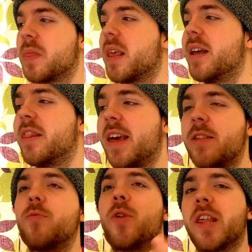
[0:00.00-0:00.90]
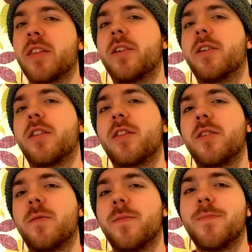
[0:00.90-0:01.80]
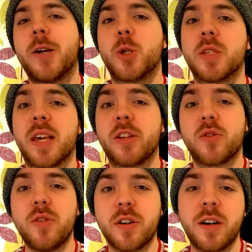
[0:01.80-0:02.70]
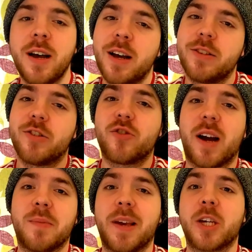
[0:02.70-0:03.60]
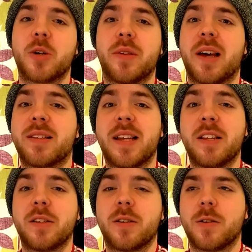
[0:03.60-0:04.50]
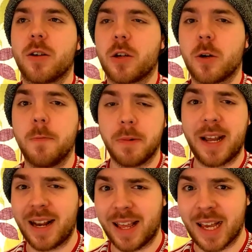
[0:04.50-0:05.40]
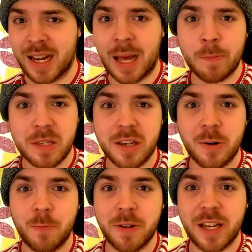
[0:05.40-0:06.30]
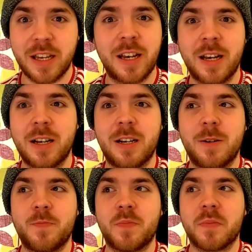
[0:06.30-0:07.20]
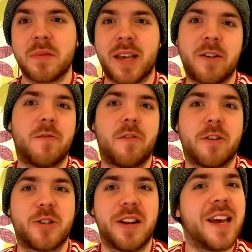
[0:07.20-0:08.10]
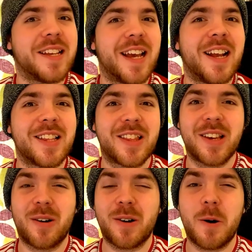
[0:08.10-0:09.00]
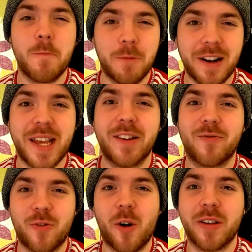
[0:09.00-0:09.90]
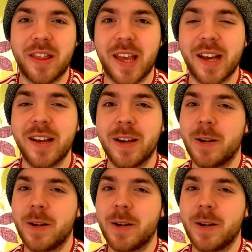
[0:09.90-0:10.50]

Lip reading: And then with the measures they took to try and make sure that didn't completely collapse the company, they unfortunately did the complete wrong thing.